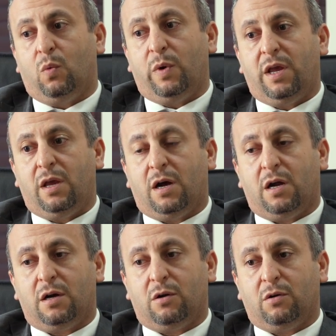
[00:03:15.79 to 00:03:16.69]
We
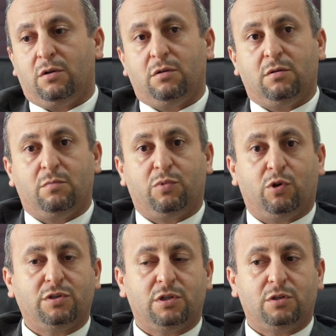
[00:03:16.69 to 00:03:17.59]
are on
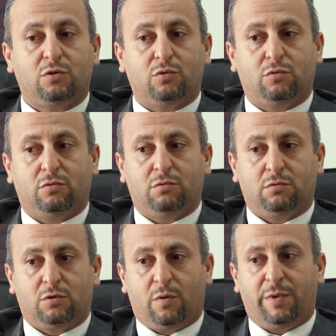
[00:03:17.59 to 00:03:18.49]
process to
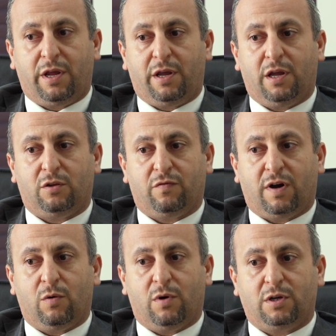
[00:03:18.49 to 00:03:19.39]
communicate of
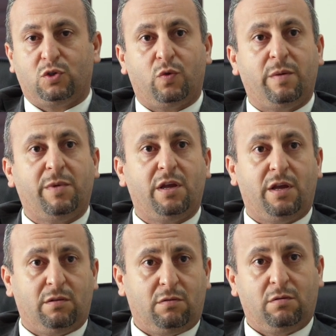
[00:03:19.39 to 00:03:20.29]
our swimming
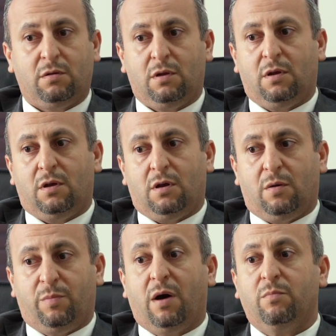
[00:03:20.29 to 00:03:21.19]
heat, the
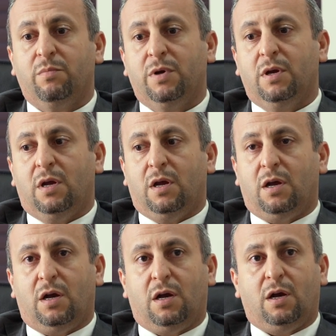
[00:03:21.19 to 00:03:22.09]
pump.
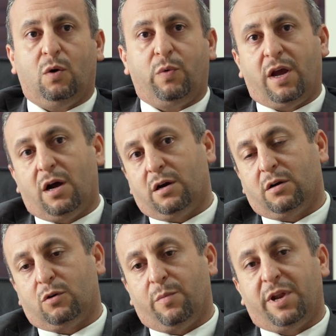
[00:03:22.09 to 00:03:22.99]
We are
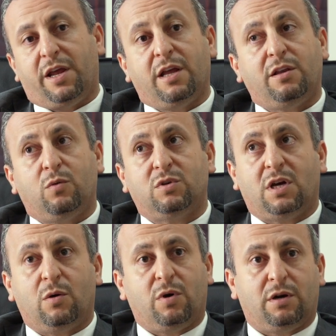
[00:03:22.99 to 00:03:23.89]
communicating with
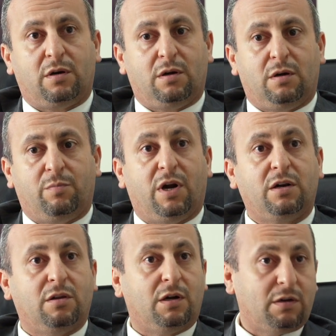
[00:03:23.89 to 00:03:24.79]
our
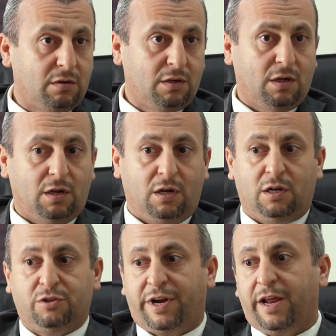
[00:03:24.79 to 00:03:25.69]
partner,
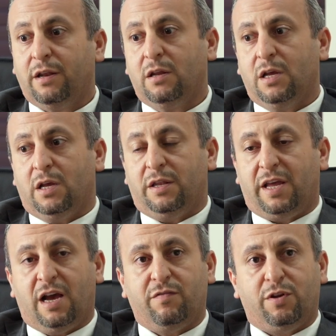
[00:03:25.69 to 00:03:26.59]
Trane. They
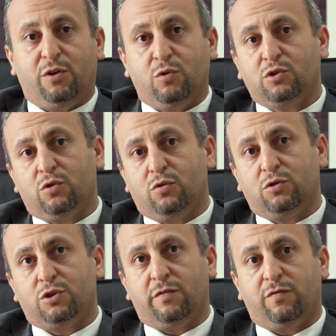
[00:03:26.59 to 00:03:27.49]
have a new
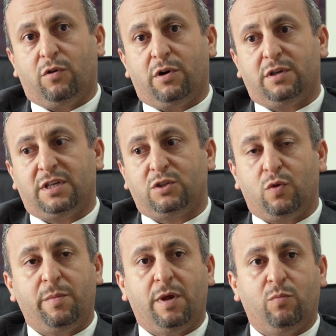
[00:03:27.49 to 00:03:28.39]
solution for the
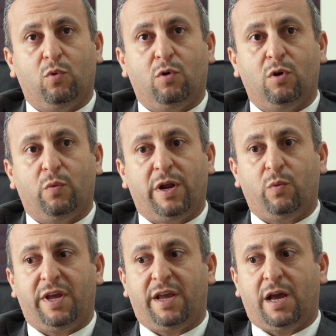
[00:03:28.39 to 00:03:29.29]
swimming pool when
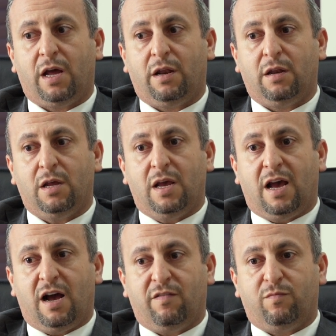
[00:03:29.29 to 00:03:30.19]
we can
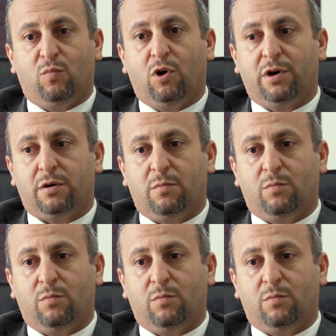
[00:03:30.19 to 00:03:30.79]
have more